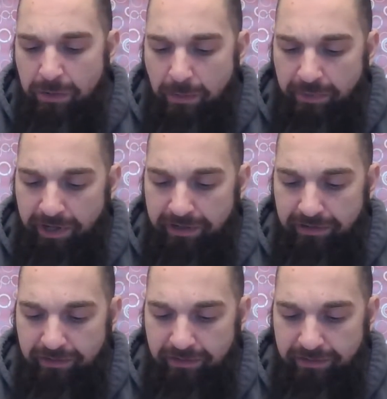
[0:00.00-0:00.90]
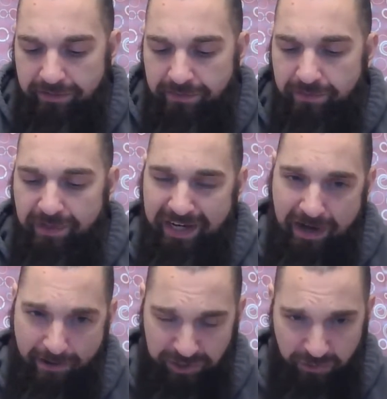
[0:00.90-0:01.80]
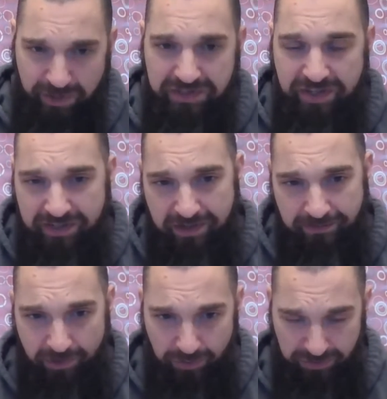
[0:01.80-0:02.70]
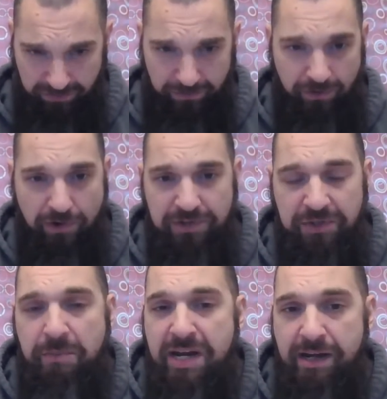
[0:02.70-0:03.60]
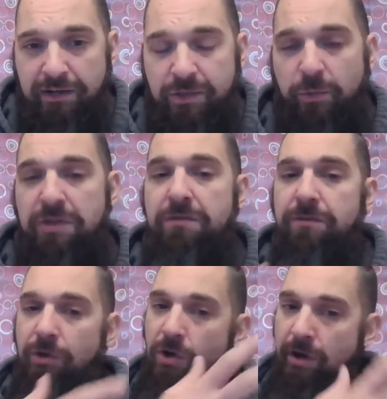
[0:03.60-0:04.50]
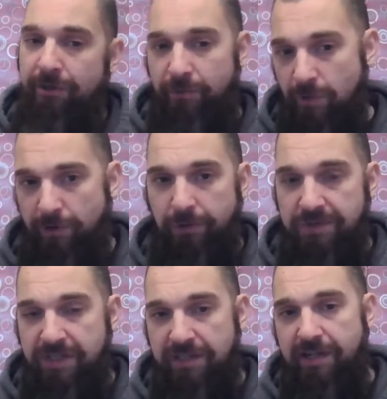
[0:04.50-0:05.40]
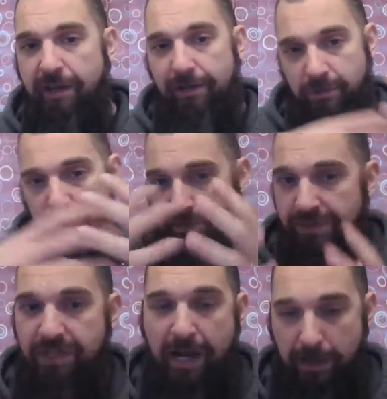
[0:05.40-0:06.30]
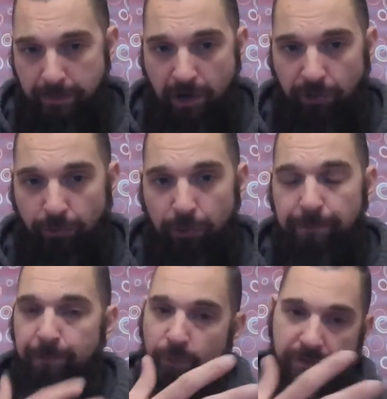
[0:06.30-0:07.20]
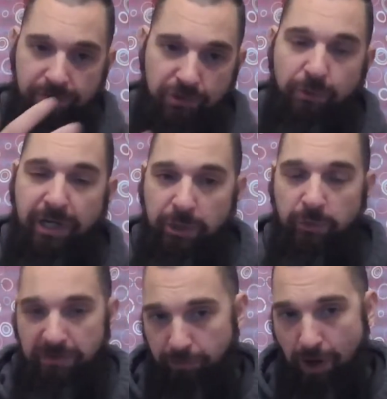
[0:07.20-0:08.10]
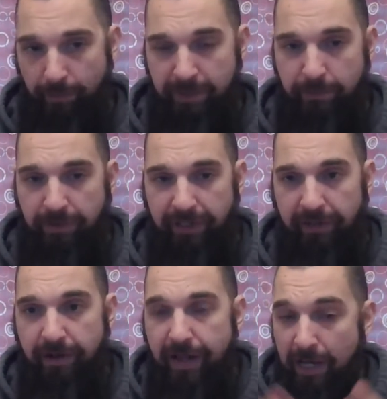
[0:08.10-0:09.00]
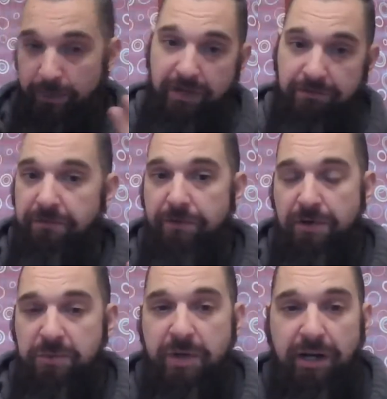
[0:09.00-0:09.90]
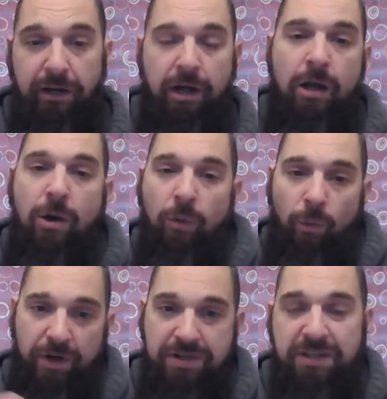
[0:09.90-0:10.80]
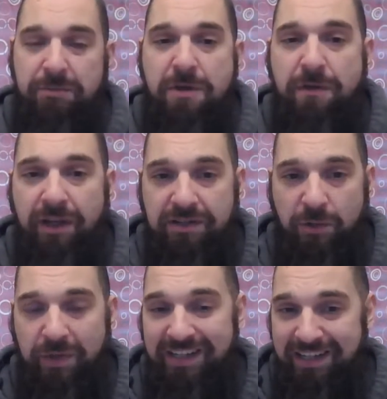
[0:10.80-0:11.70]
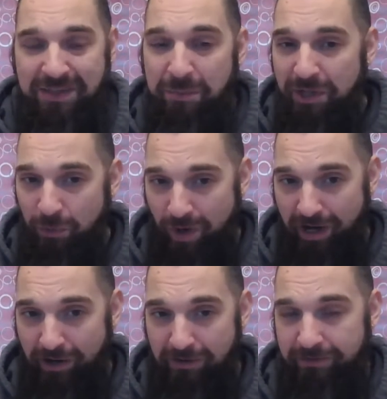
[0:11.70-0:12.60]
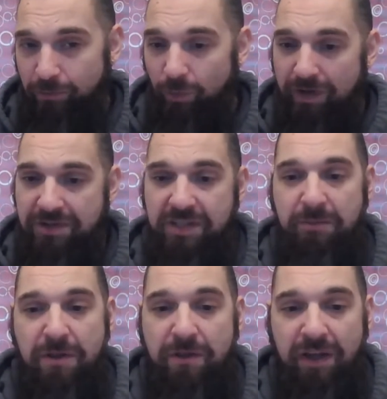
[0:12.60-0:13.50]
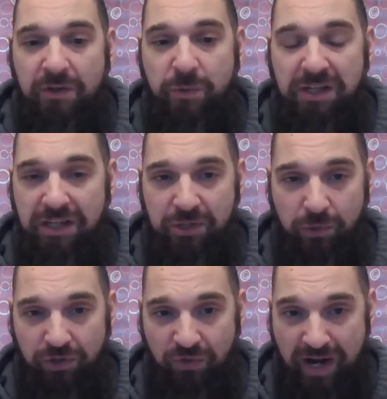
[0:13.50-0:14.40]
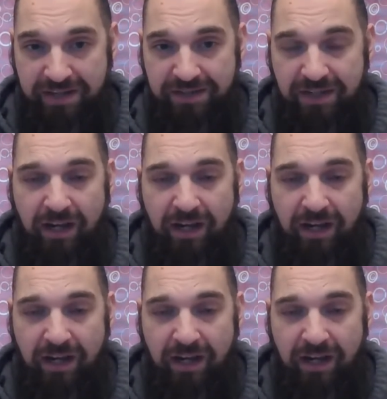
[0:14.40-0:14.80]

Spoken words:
But the characteristics of those first meetings. So we've gone through all those details. We've set up our group. We've screened. We've brought people in. And now we have the first meeting. What are some of the things that we need to be aware of? What are some of the things we need to address?